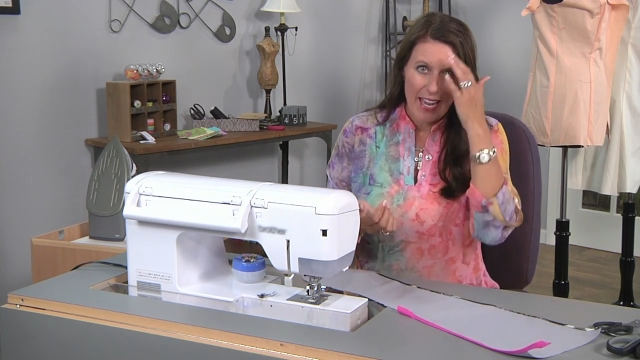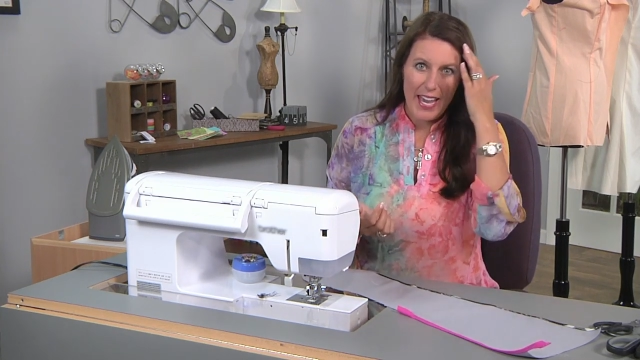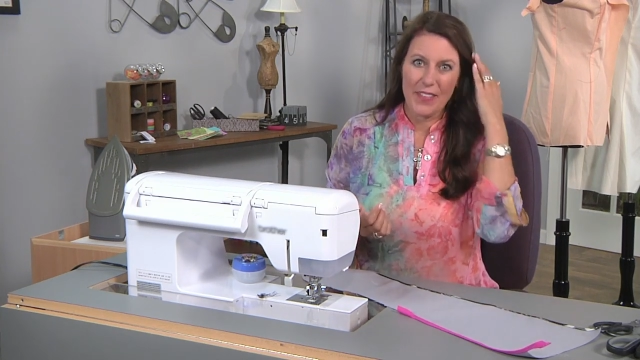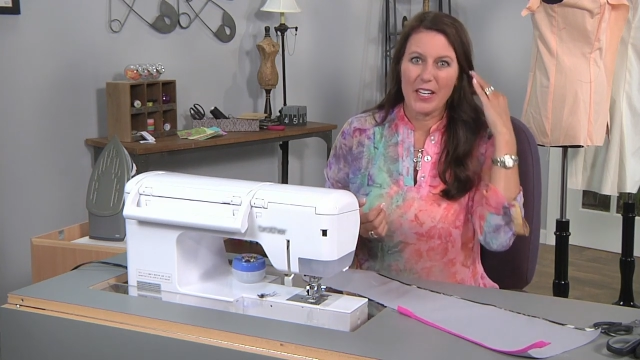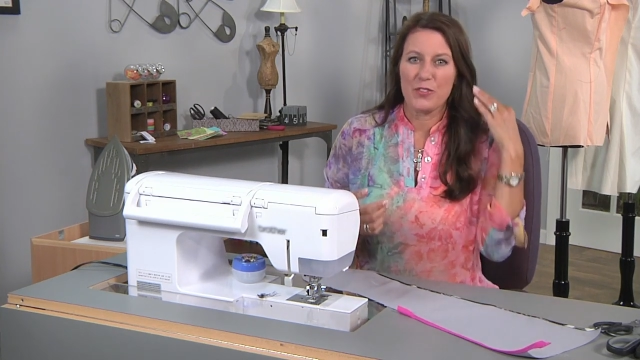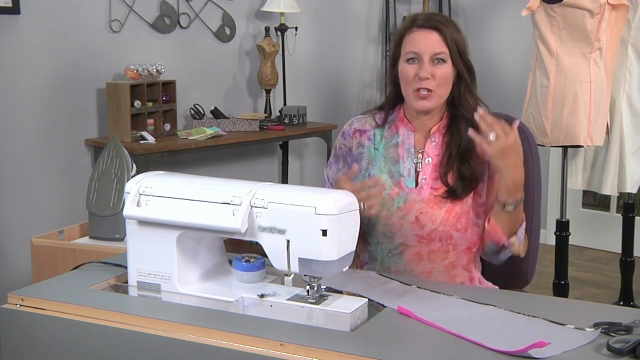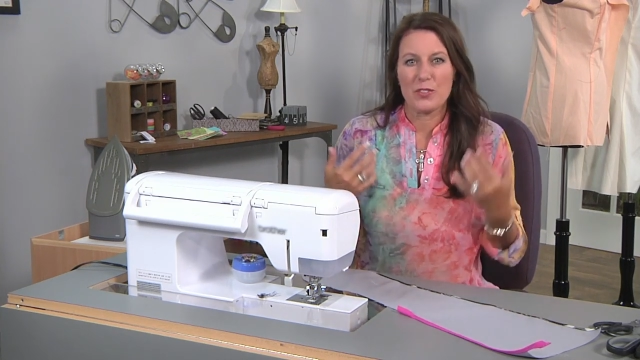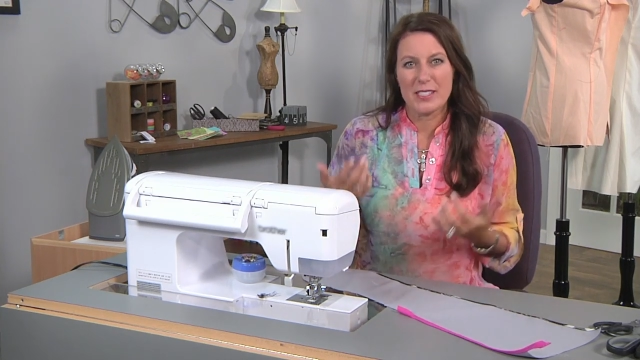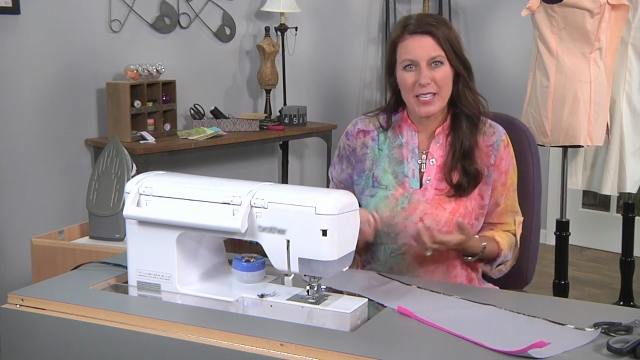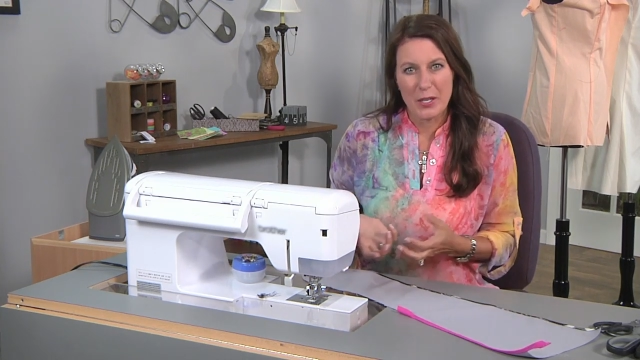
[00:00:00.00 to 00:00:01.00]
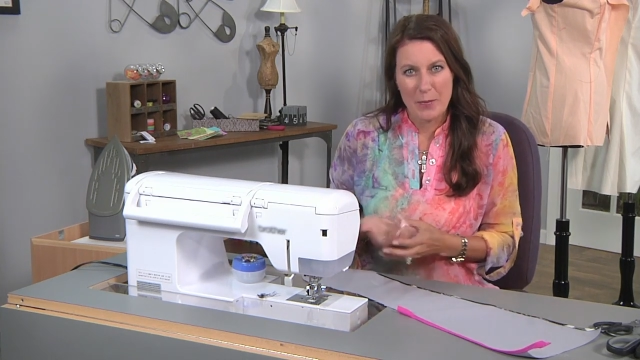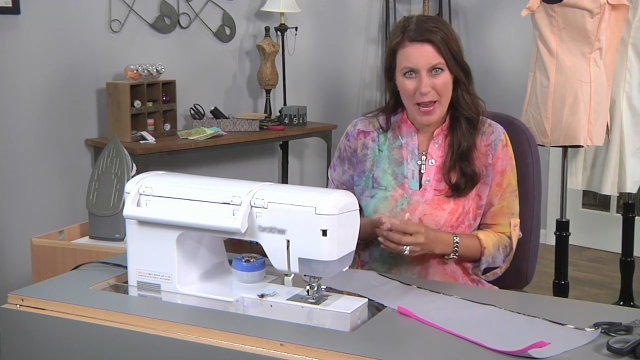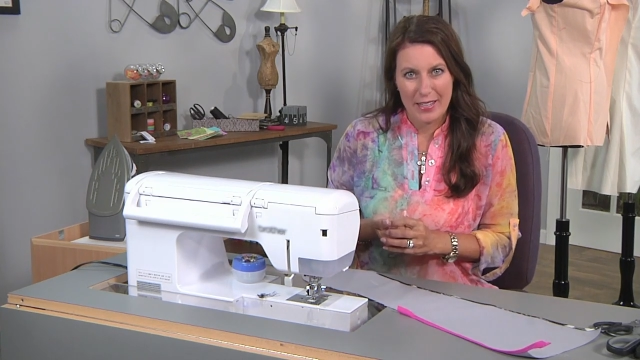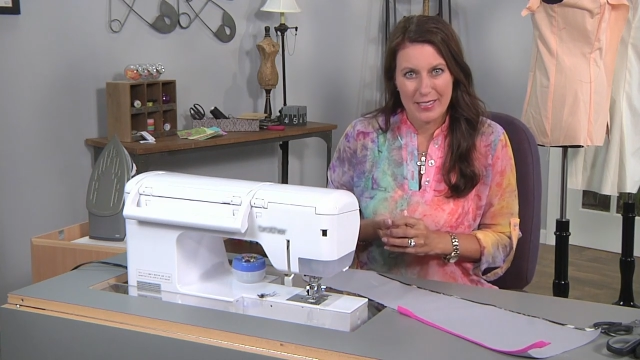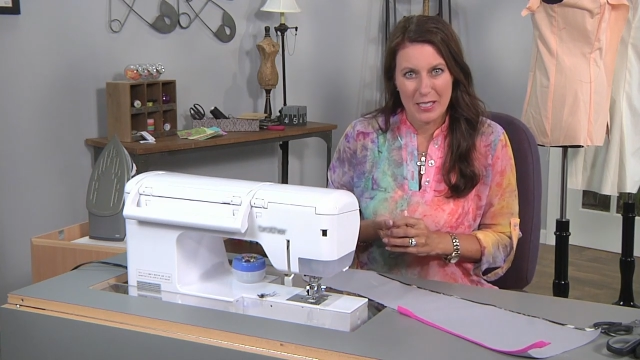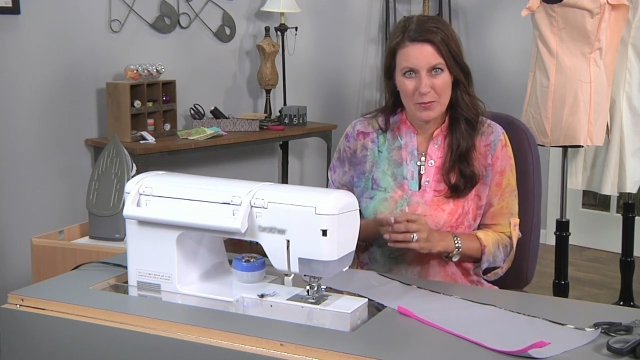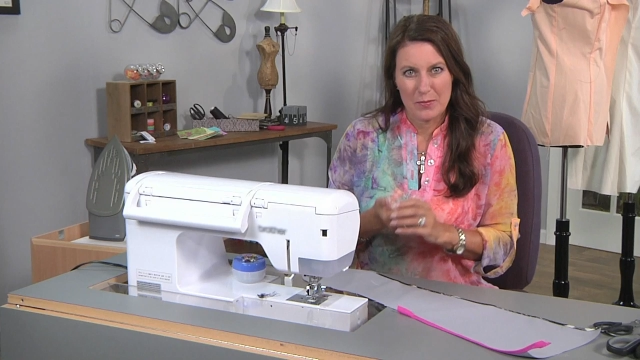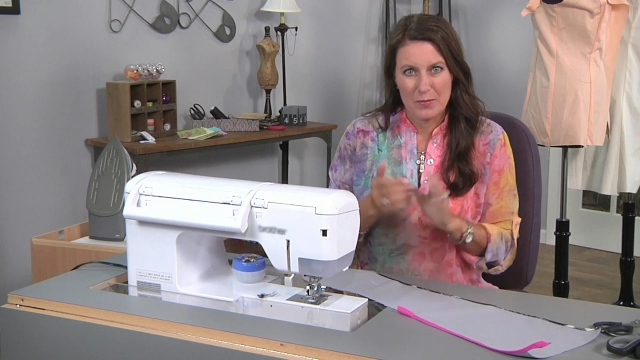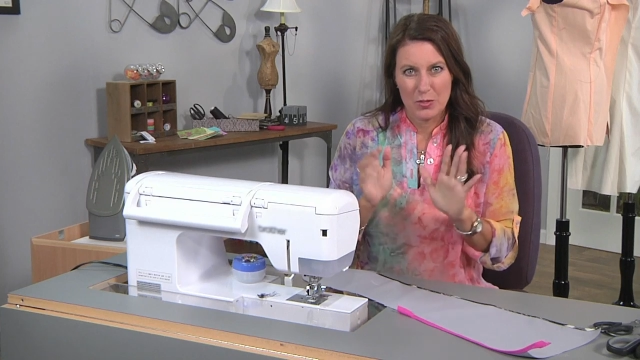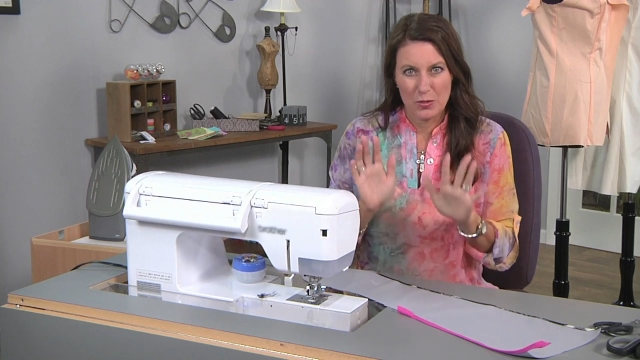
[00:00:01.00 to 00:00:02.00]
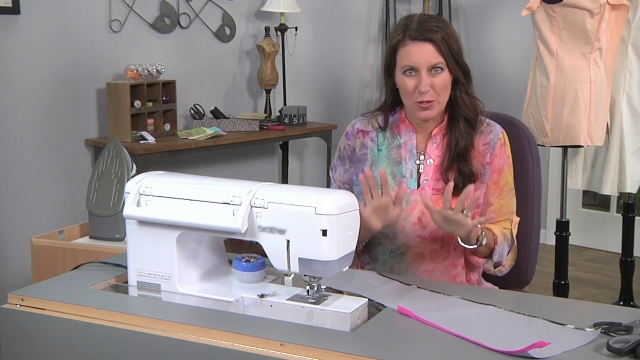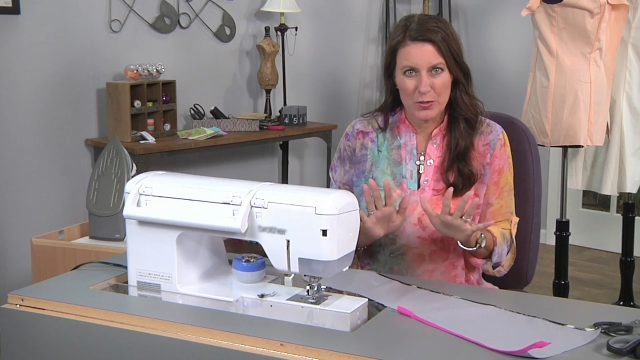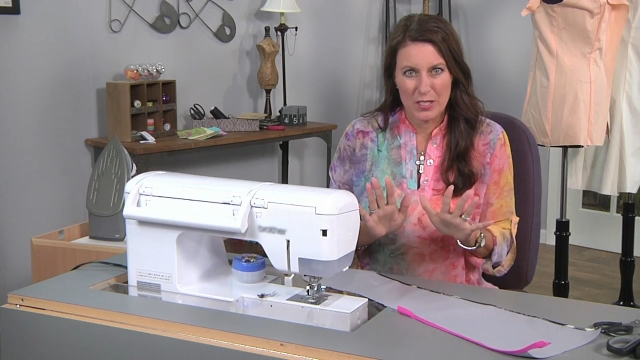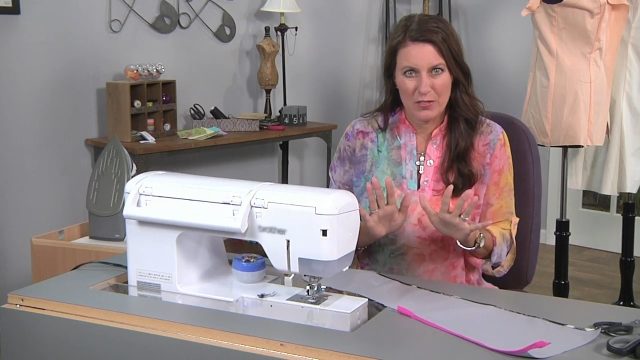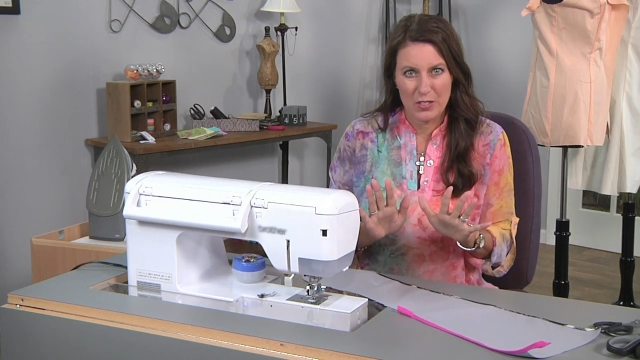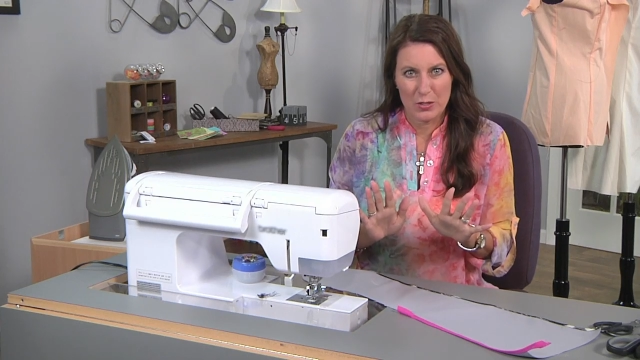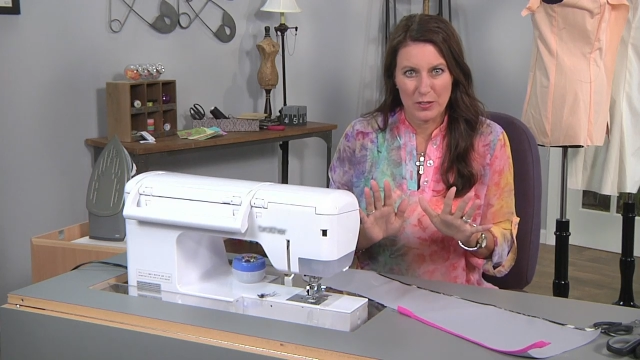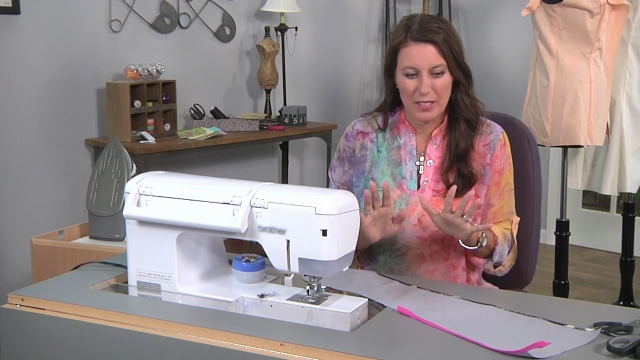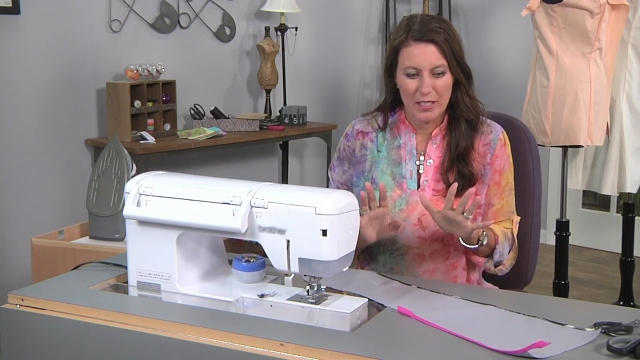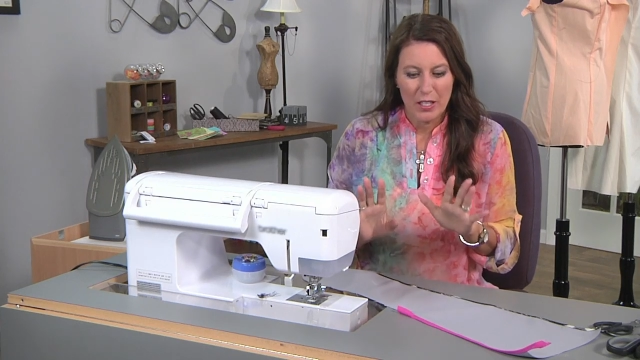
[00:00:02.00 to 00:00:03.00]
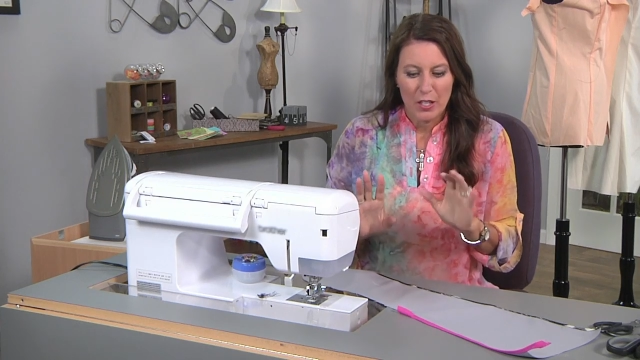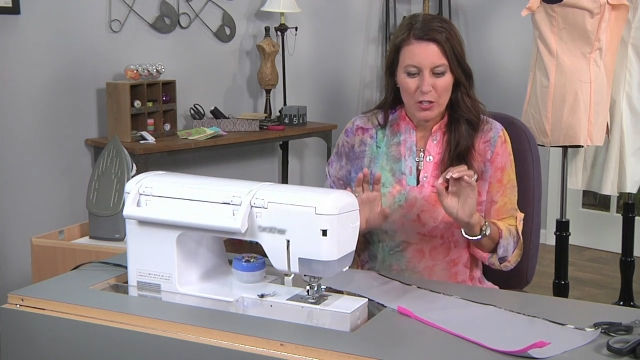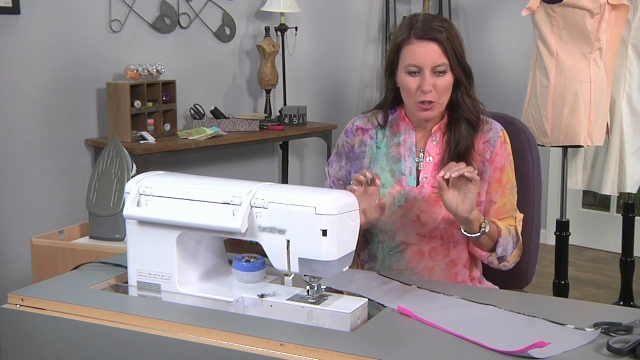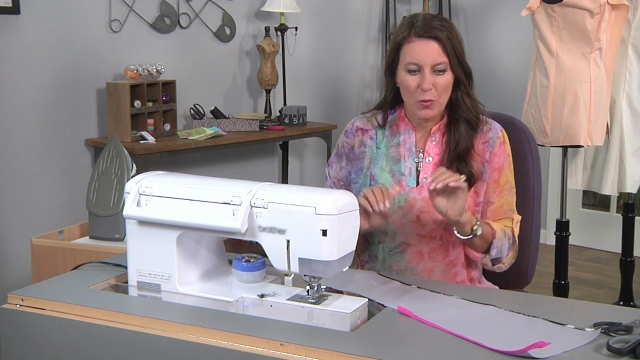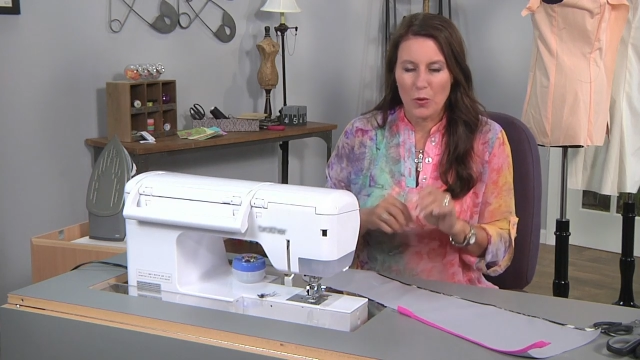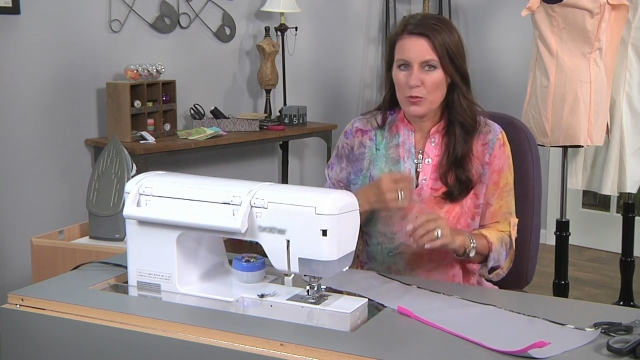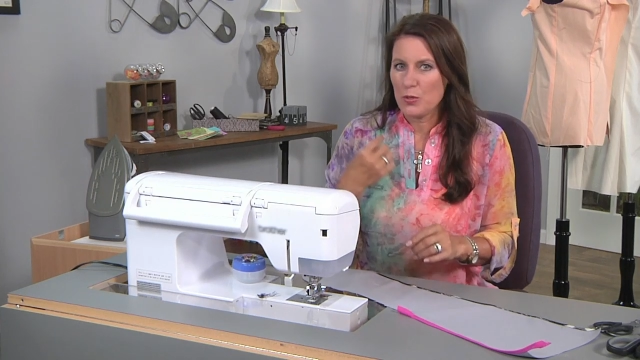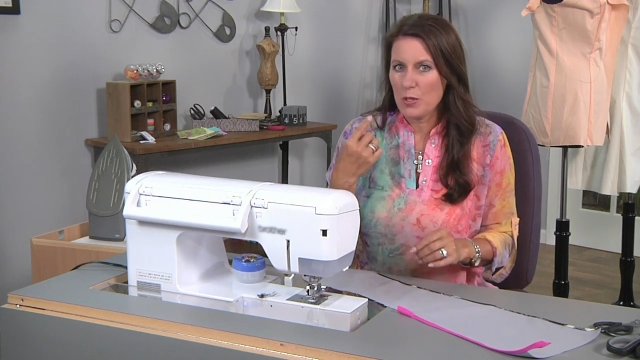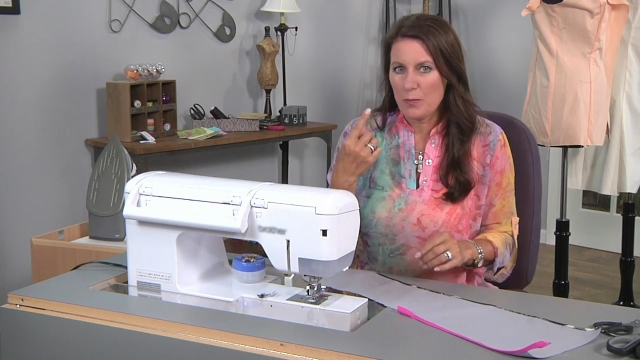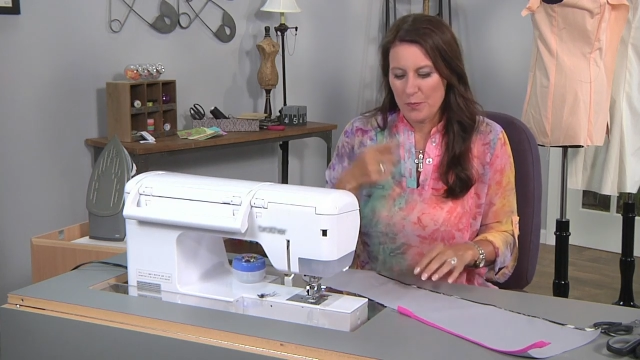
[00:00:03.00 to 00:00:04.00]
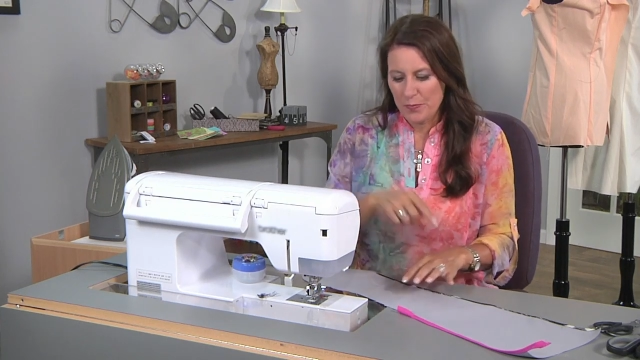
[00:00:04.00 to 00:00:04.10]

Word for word: and then if you have a center back seam, do those individually. You won't do the